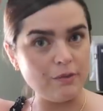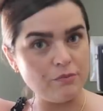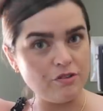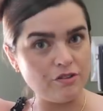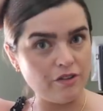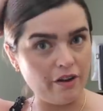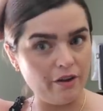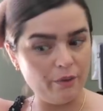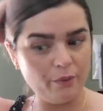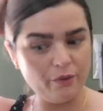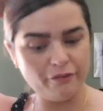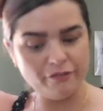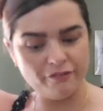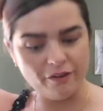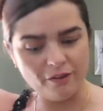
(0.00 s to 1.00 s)
I'm
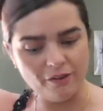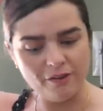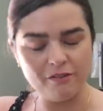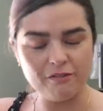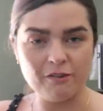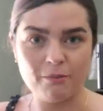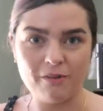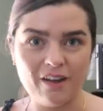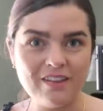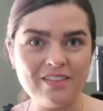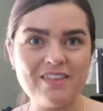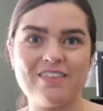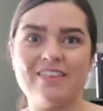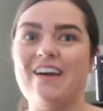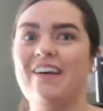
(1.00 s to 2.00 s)
so full from
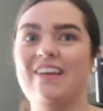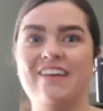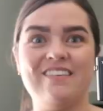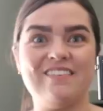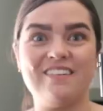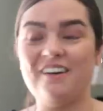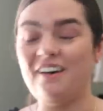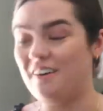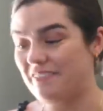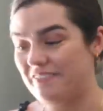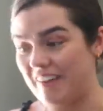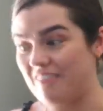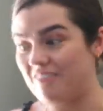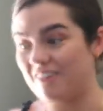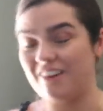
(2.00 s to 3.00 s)
lunch. That is our
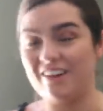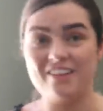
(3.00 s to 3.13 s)
favorite